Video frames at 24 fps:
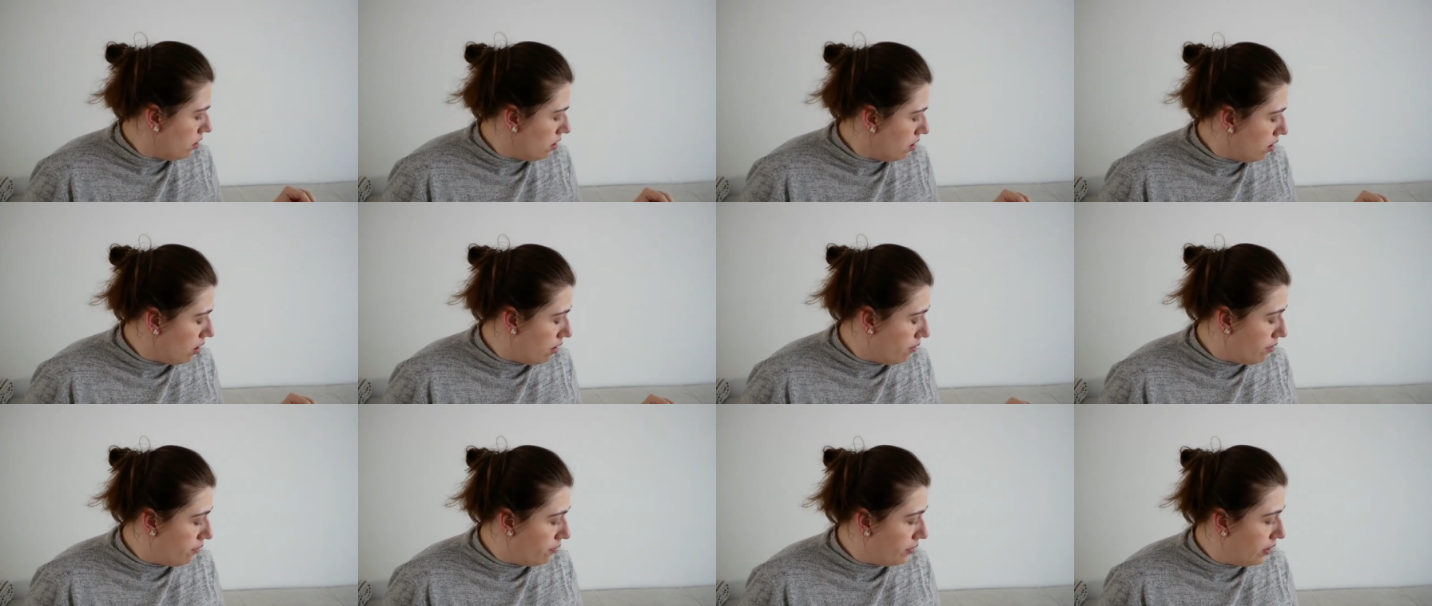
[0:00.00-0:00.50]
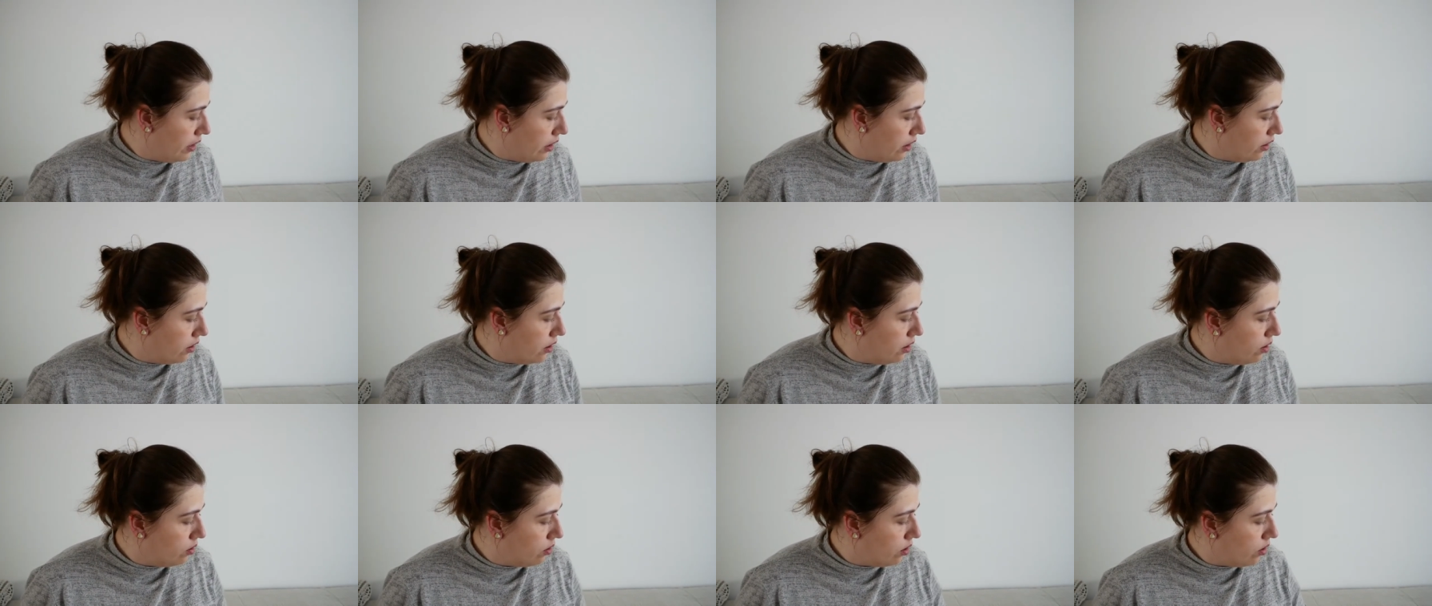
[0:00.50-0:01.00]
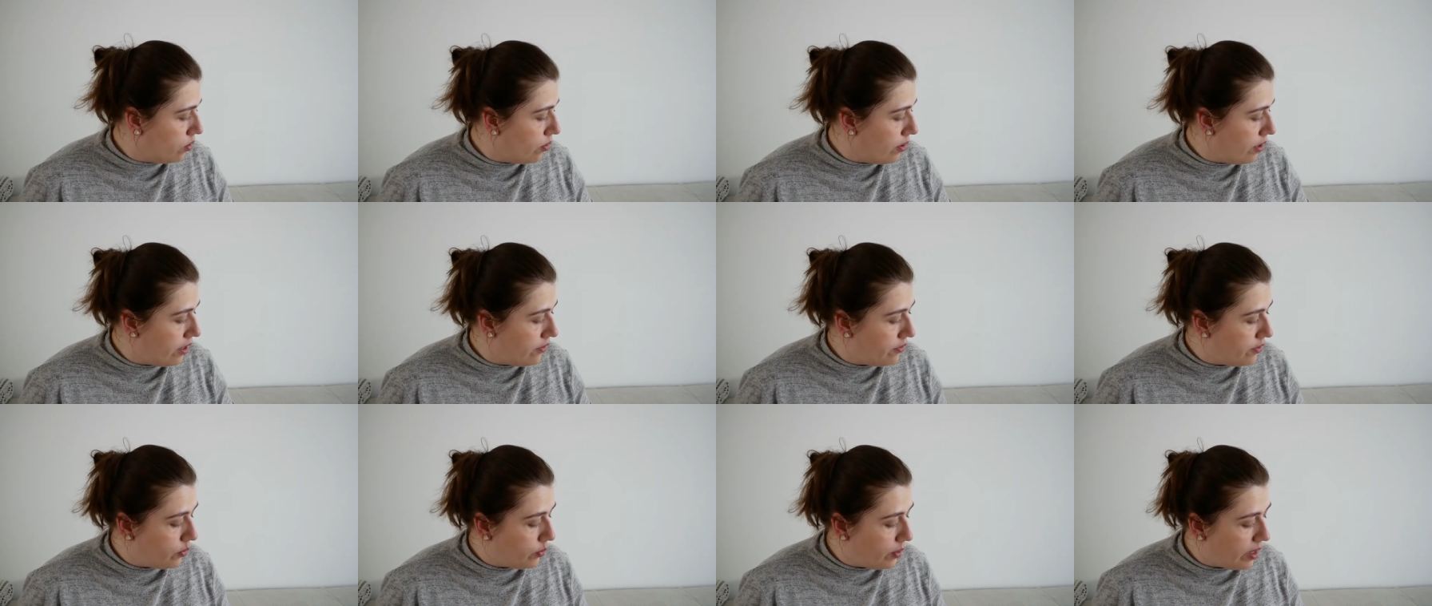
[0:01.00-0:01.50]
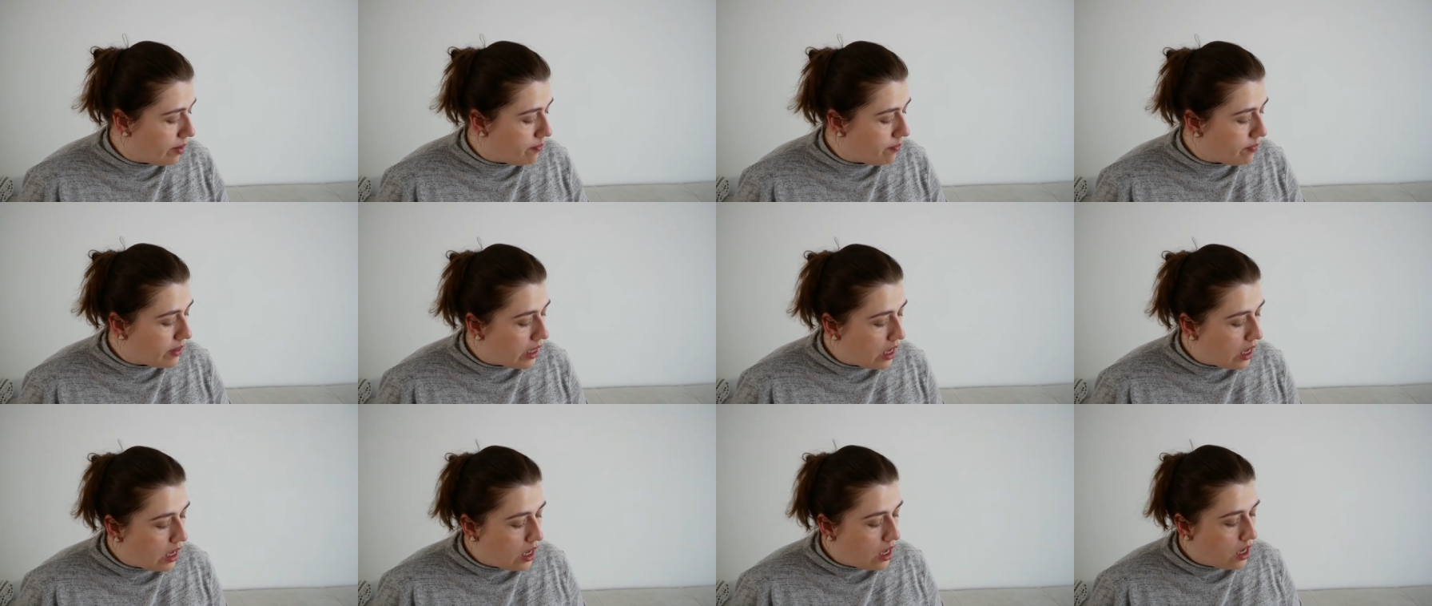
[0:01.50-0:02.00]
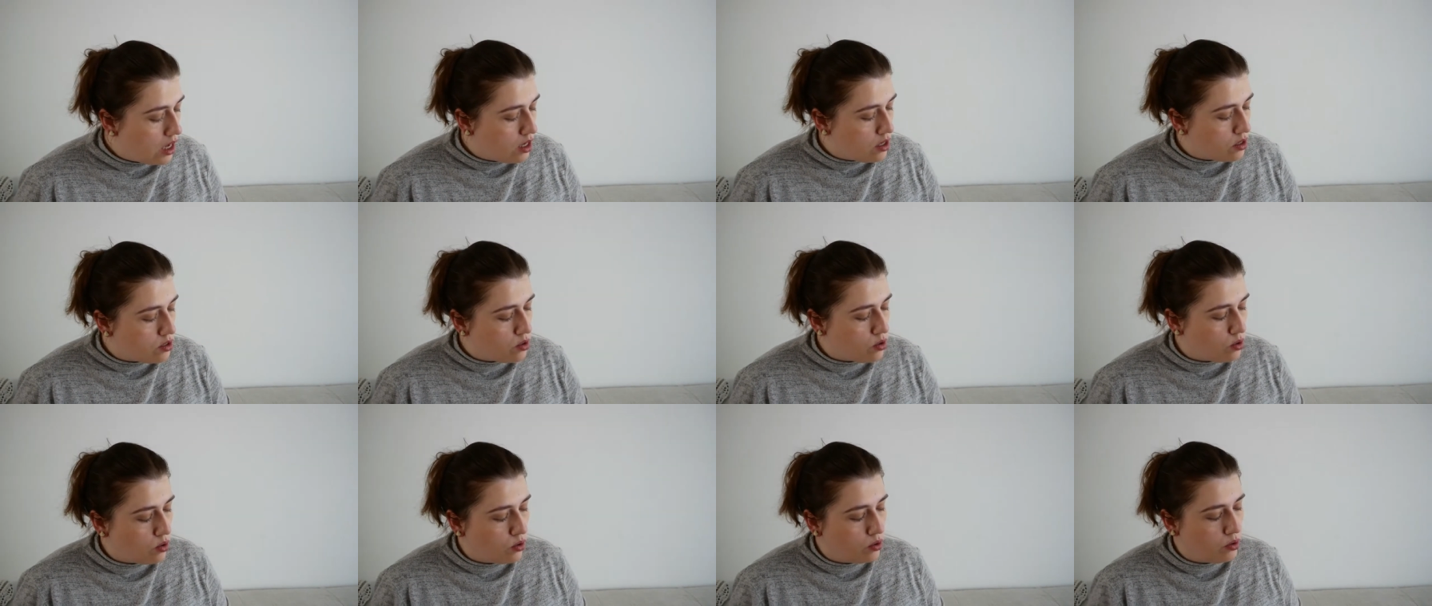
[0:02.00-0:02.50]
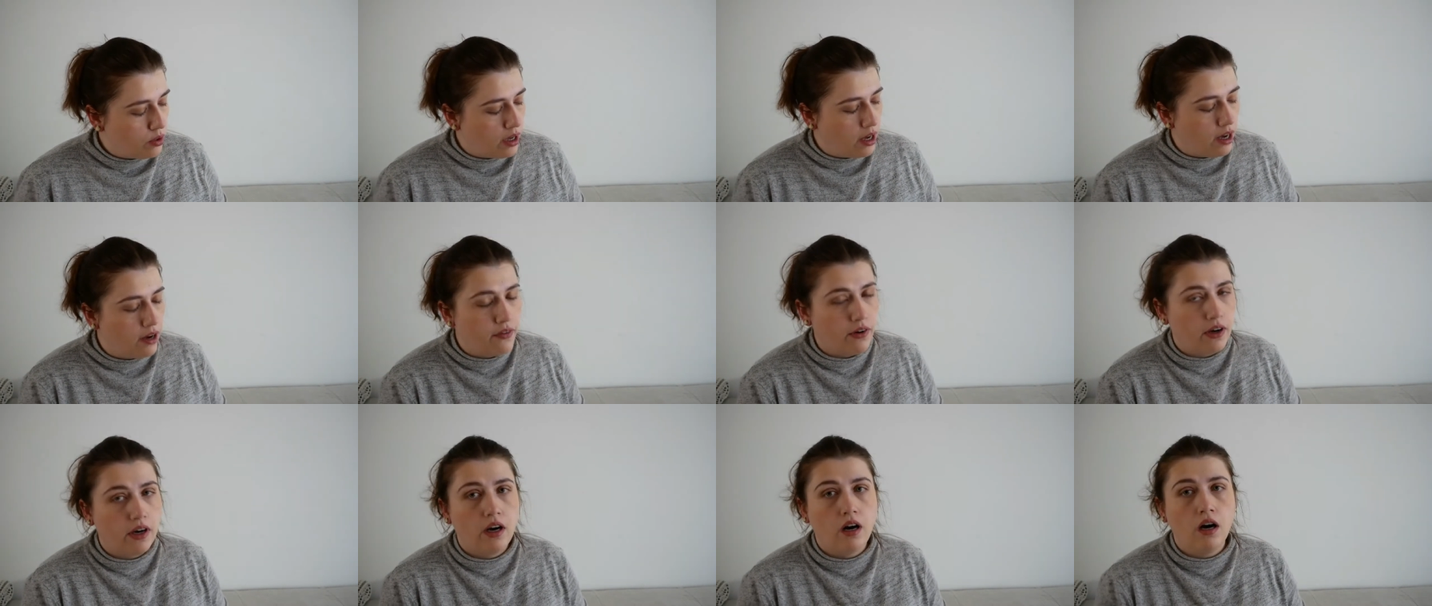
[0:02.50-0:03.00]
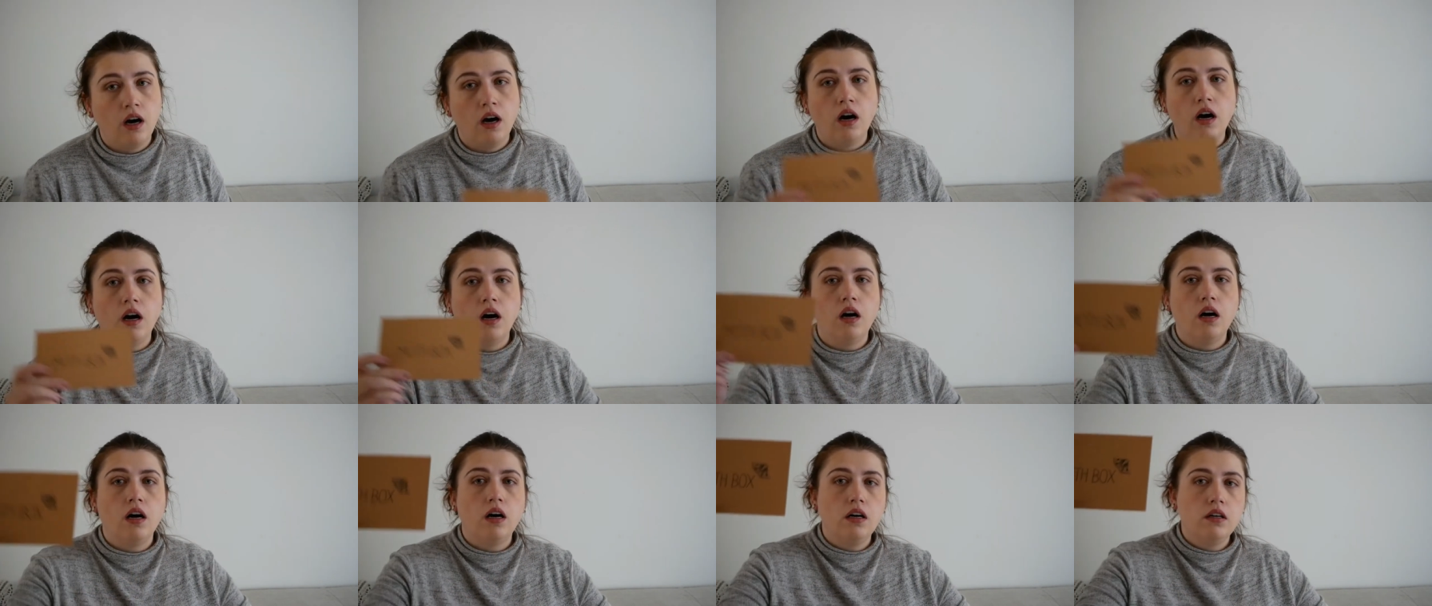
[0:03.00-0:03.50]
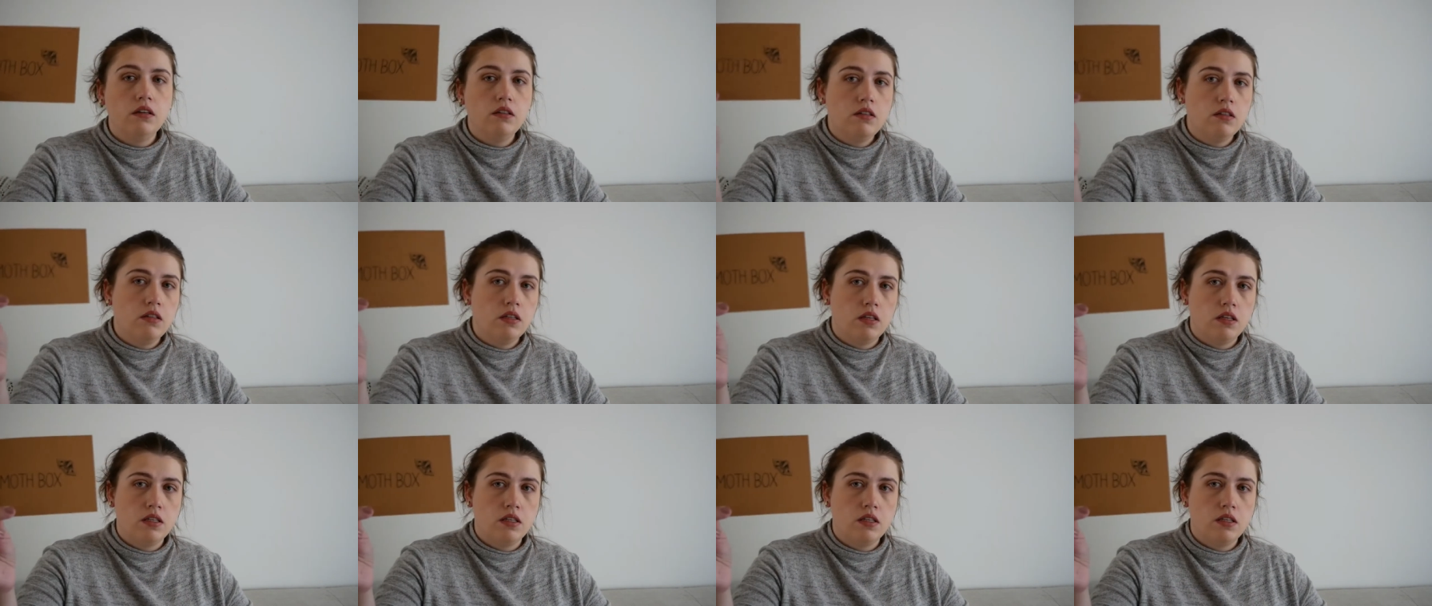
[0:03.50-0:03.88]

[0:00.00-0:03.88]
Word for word: I have a feeling they're gonna go everywhere. So you have a card,